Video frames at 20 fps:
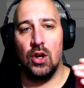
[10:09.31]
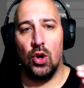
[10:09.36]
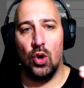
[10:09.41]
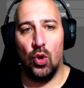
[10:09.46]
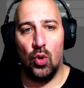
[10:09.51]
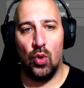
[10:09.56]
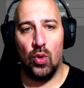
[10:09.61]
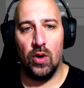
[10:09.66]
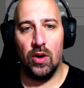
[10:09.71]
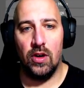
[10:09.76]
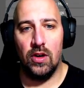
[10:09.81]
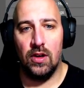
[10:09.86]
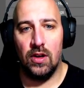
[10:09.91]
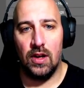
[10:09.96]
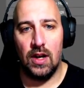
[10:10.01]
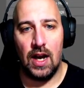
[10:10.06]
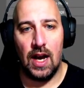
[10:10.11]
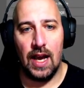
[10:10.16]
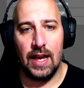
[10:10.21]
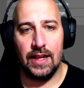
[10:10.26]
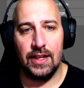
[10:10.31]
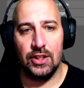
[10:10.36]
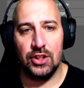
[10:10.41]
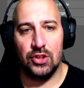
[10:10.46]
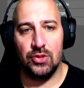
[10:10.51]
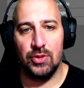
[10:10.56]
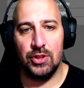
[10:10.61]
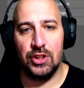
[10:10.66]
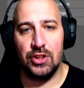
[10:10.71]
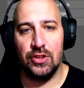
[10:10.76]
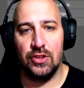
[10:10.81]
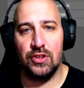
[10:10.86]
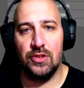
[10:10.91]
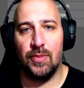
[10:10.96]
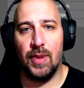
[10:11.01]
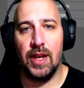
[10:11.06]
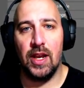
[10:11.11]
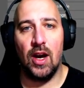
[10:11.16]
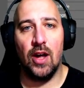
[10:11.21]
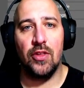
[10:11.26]
Or I could switch it to
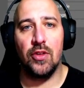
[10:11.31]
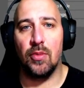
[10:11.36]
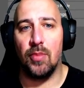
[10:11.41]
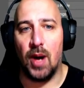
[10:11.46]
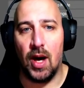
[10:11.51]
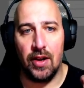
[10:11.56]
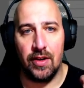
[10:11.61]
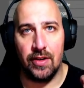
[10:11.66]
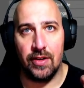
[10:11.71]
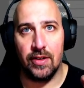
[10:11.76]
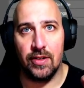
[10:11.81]
my other monitor.